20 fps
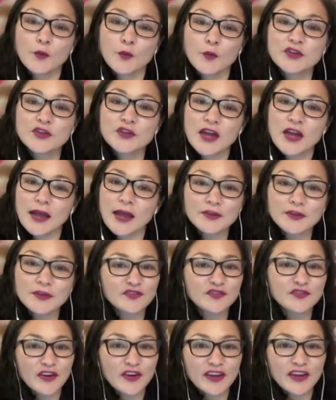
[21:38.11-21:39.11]
which I was
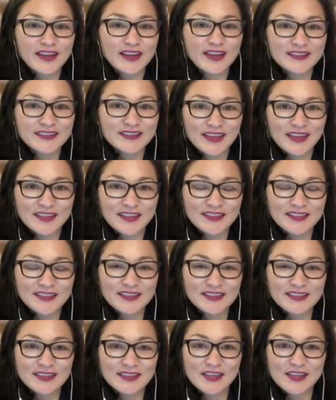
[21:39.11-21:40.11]
very excited to
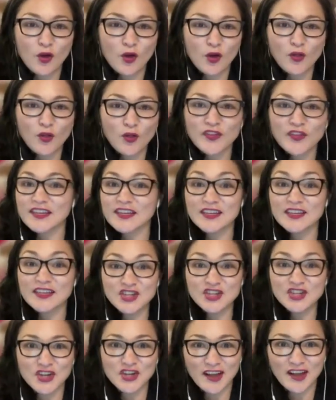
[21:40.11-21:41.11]
see all the
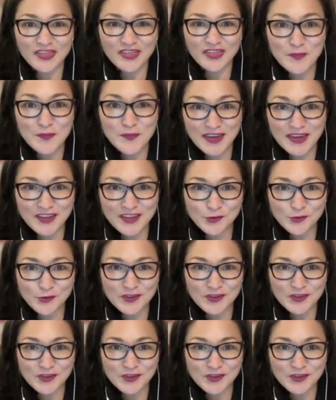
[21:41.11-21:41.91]
Yiddish on the menu.